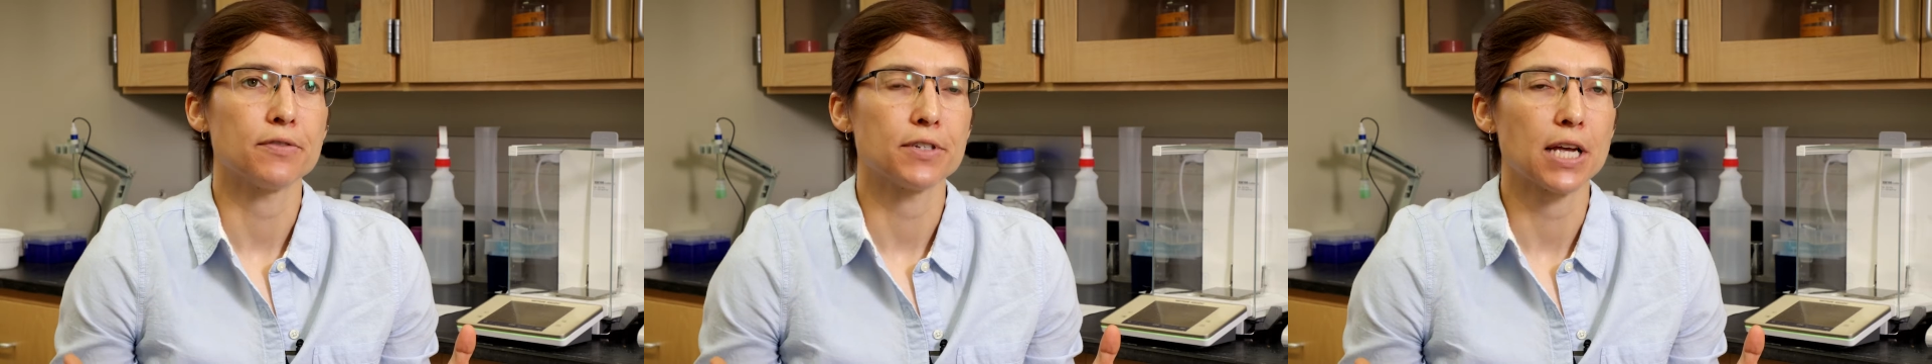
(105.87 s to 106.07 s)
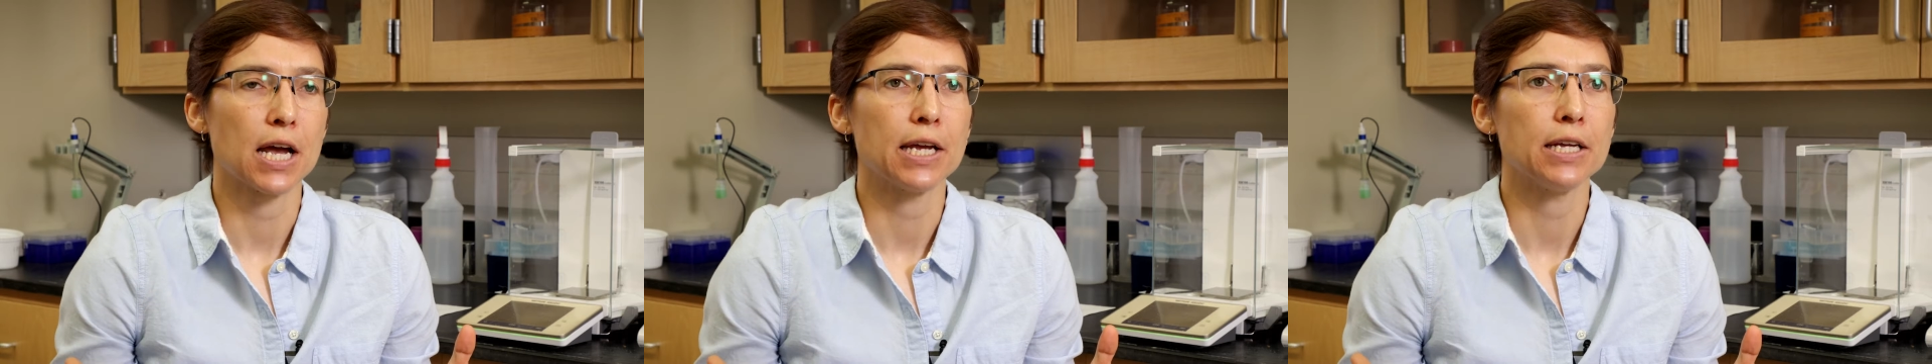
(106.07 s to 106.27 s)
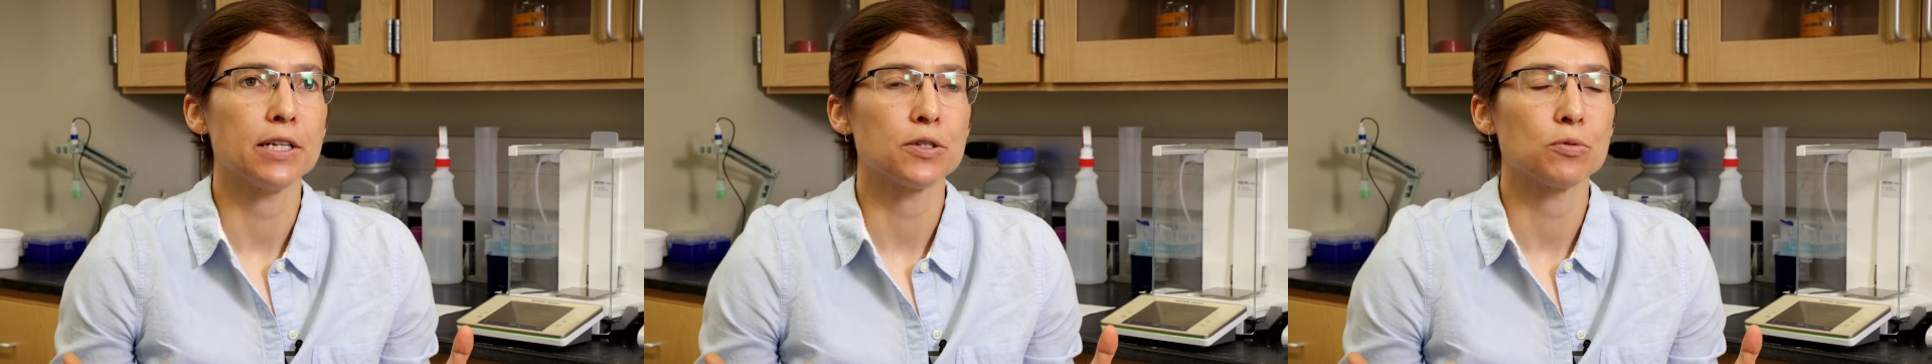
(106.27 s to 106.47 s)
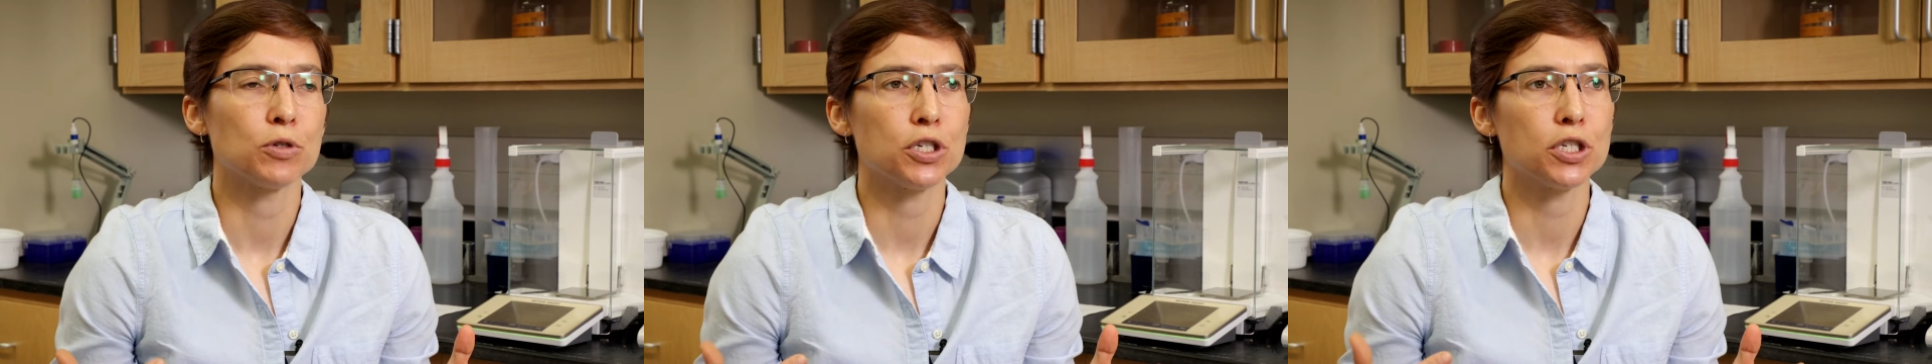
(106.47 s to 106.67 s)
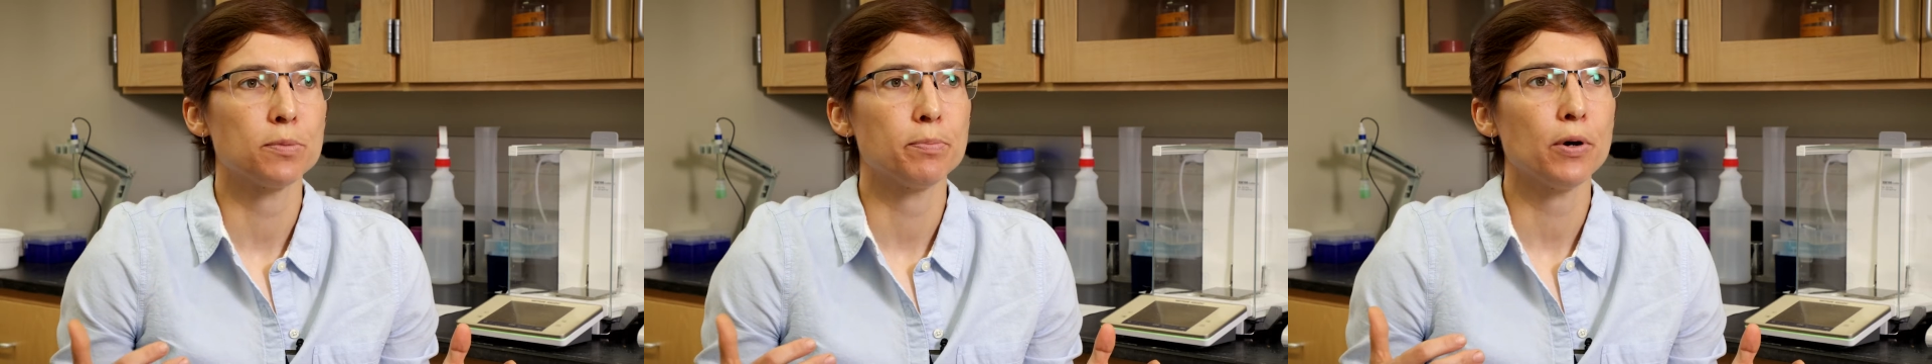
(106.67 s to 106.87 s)
of science,
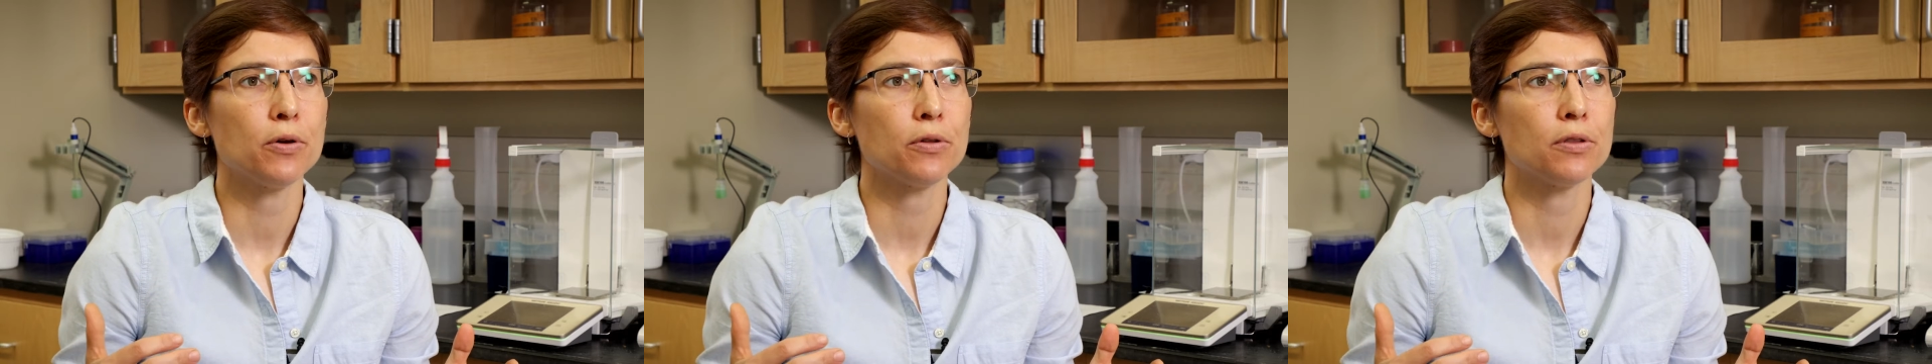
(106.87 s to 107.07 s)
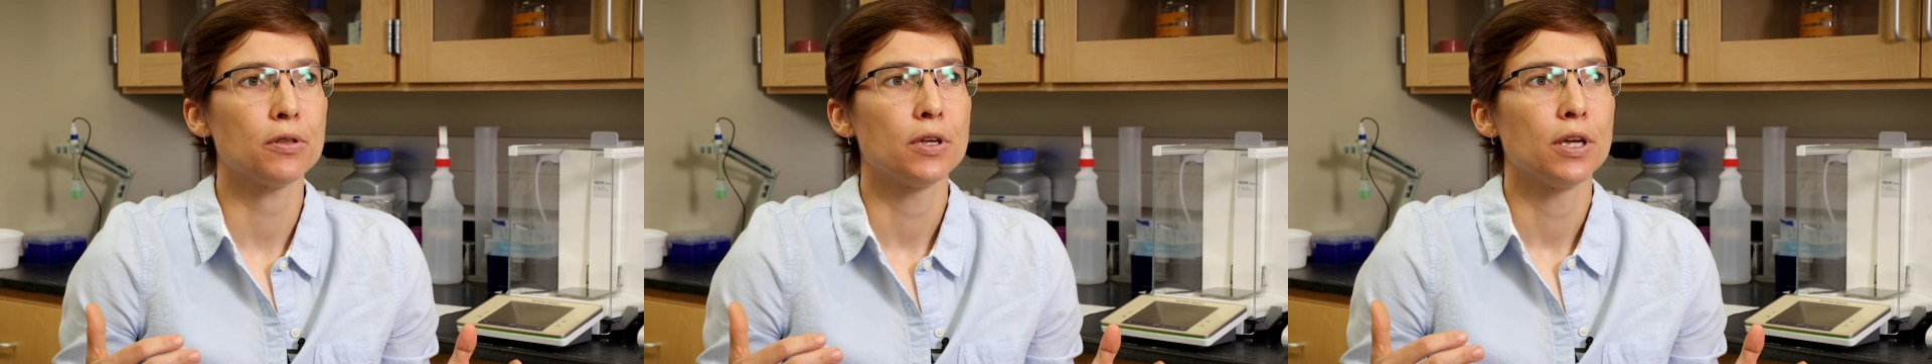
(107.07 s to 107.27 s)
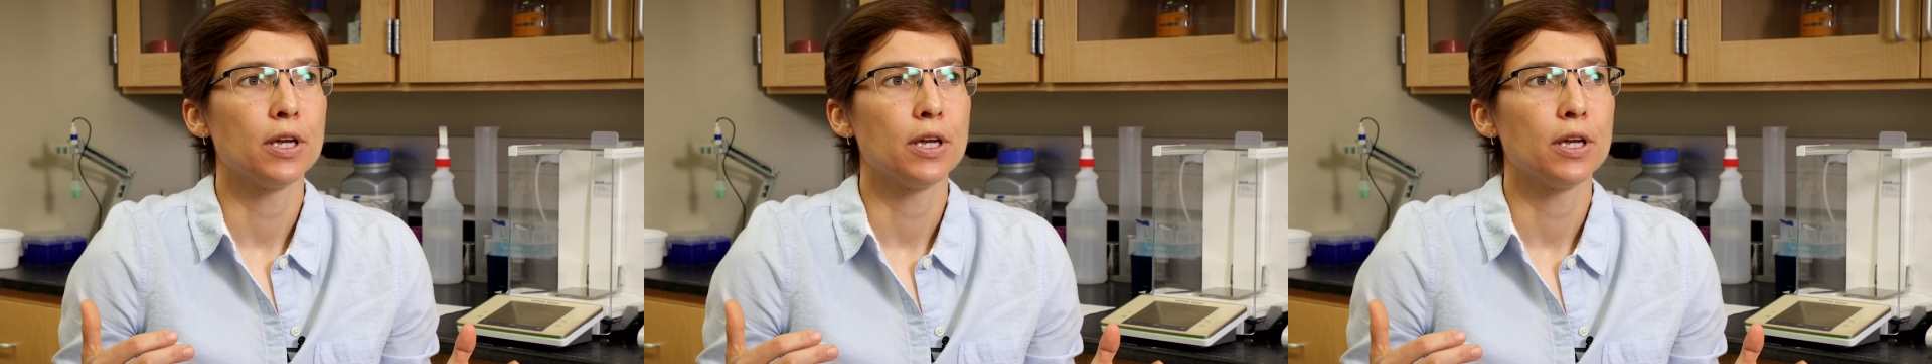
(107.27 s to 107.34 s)
which is both